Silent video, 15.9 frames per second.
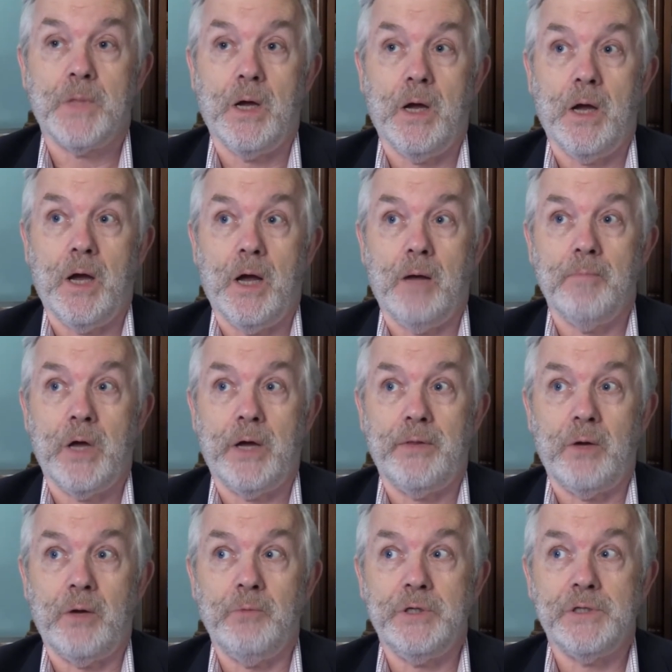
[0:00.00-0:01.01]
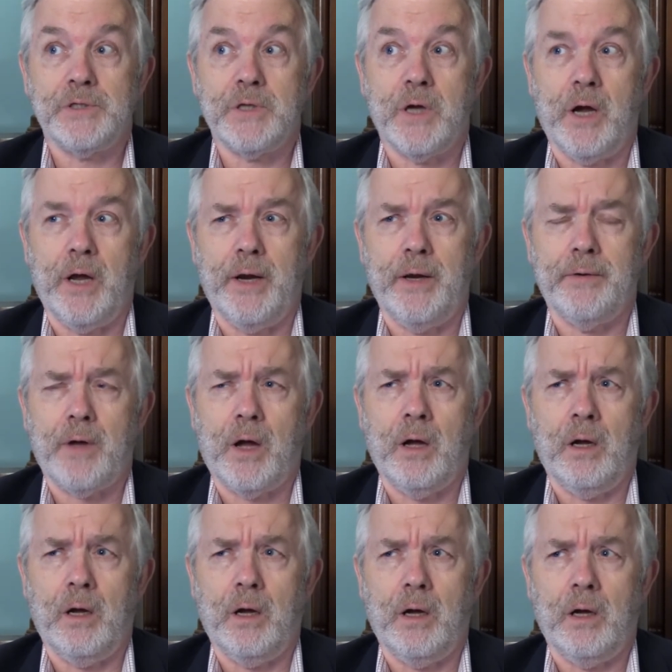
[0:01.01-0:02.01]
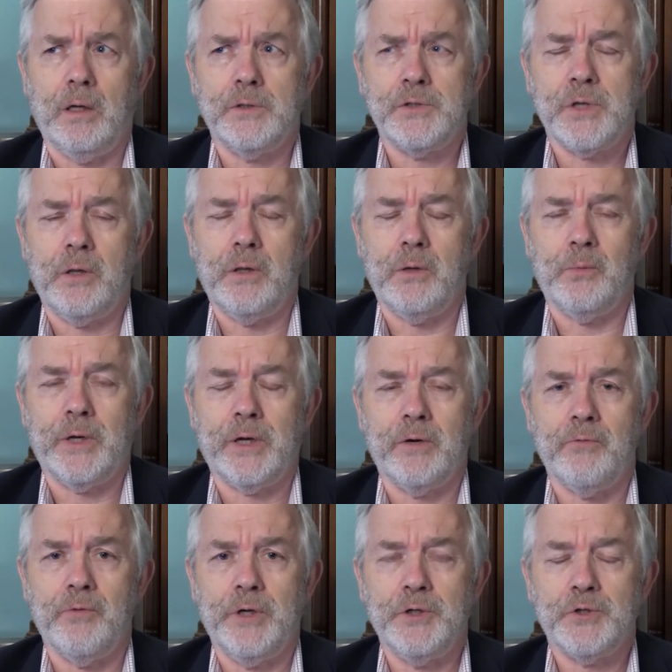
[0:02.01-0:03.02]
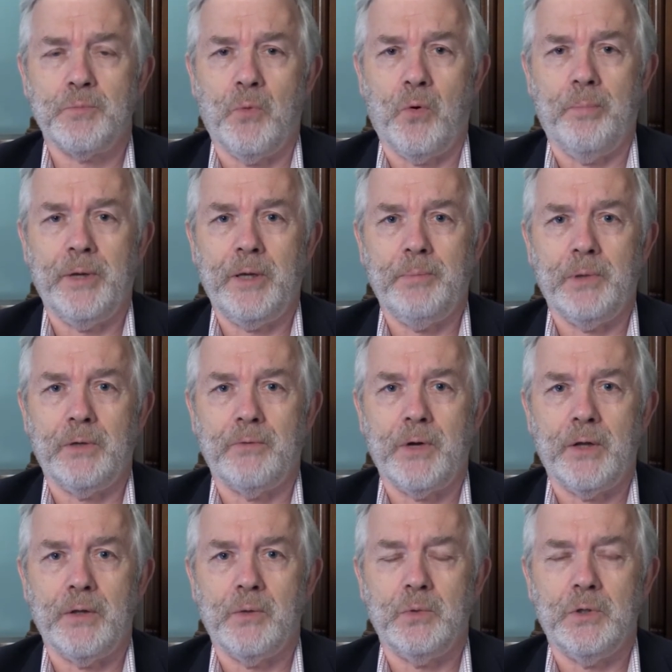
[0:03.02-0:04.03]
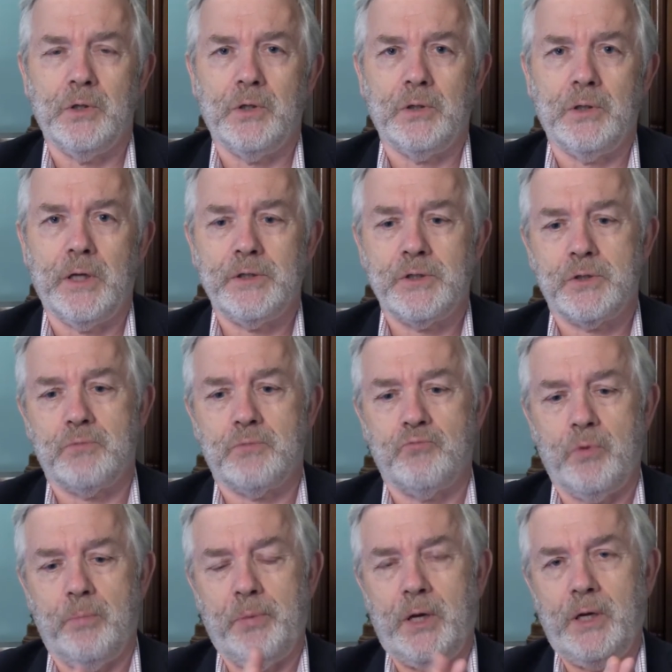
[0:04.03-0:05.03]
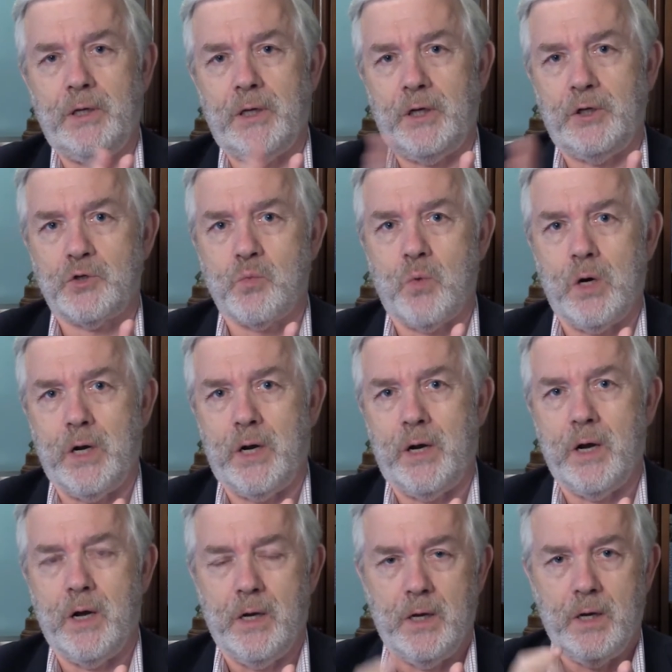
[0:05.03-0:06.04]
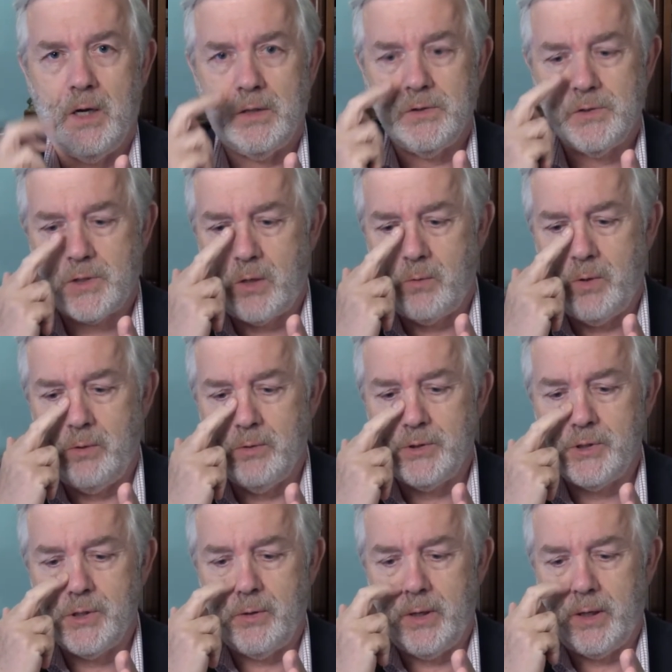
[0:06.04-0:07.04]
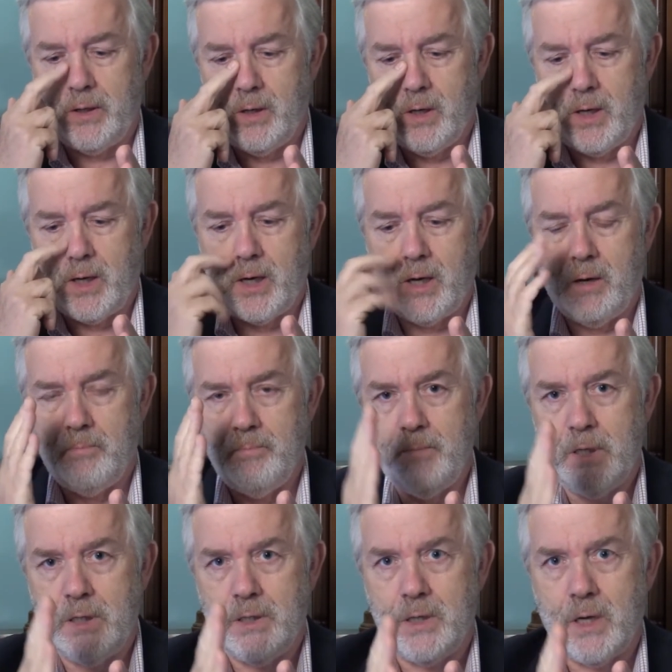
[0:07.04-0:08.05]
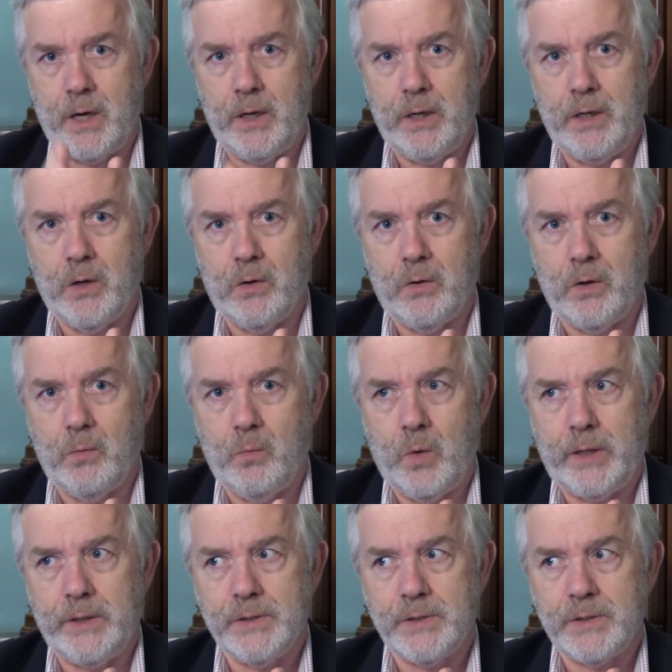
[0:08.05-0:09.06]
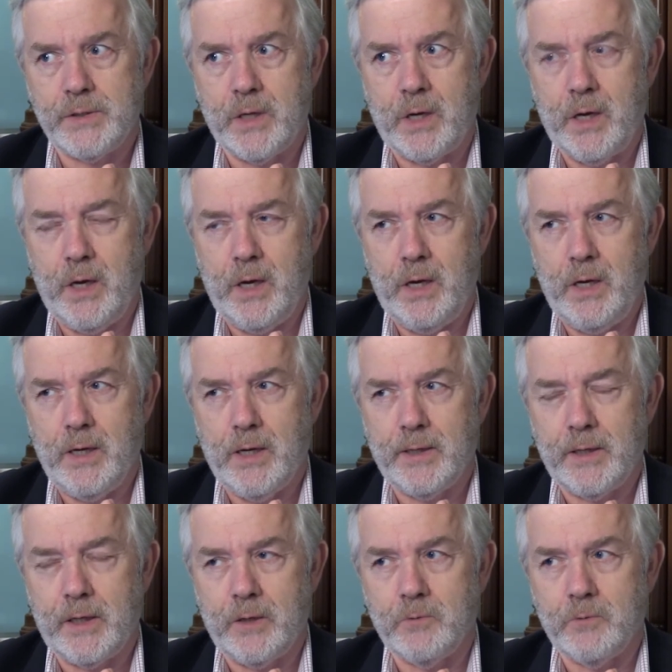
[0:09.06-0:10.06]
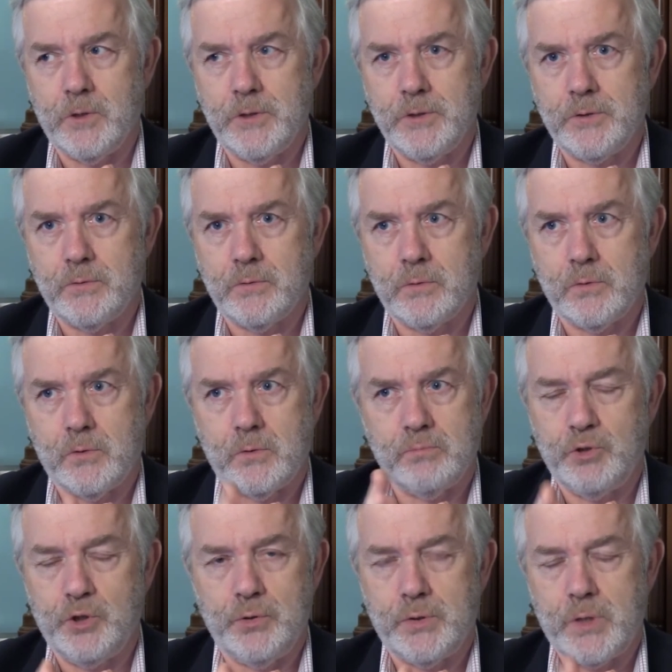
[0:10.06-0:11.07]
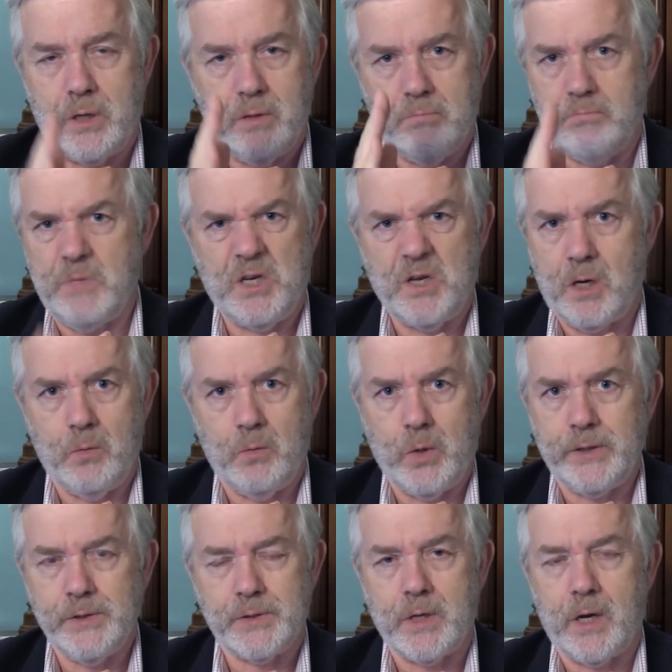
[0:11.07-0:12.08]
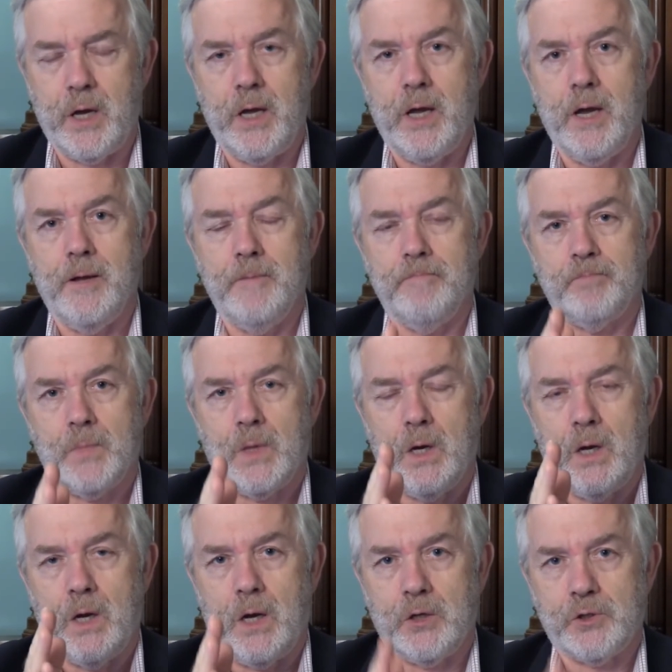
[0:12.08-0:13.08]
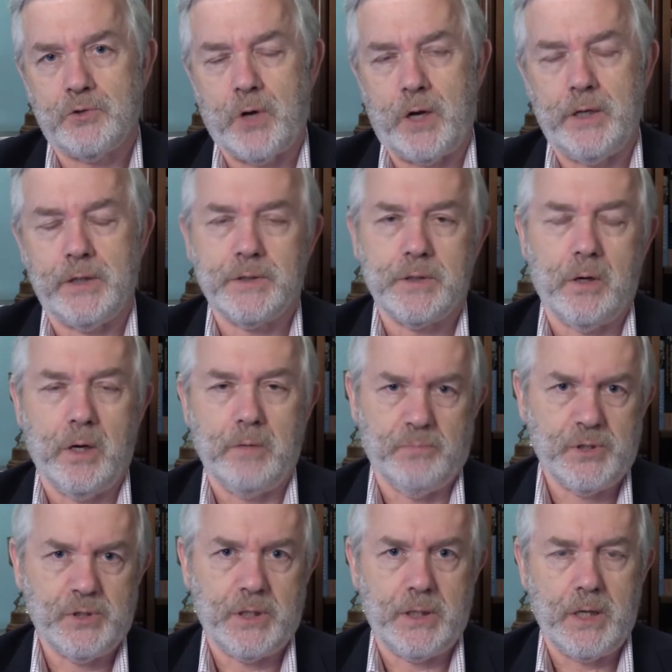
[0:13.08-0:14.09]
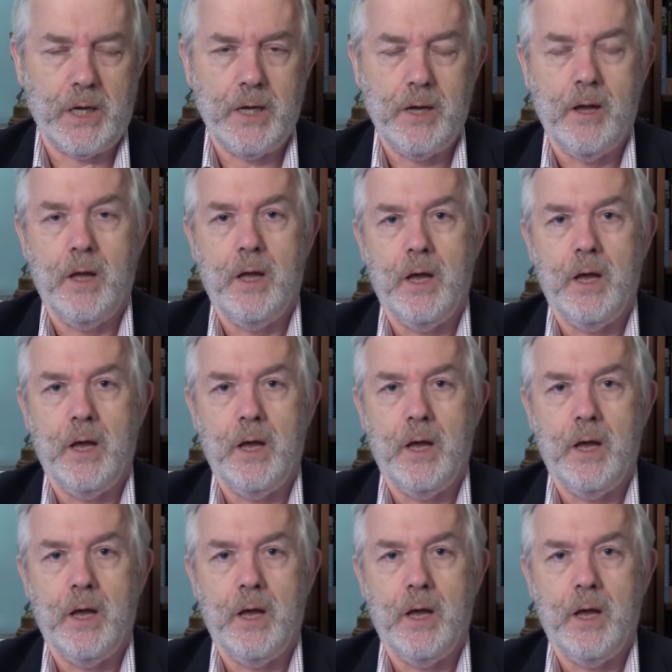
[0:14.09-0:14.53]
Um, and then we decided, ah, oh, so that we can reach more people around the world, let's repeat each one. And so we were doing uh, midday on a Wednesday, I think it was, or Tuesday, midday Wednesday, uh, Australia time, Sydney.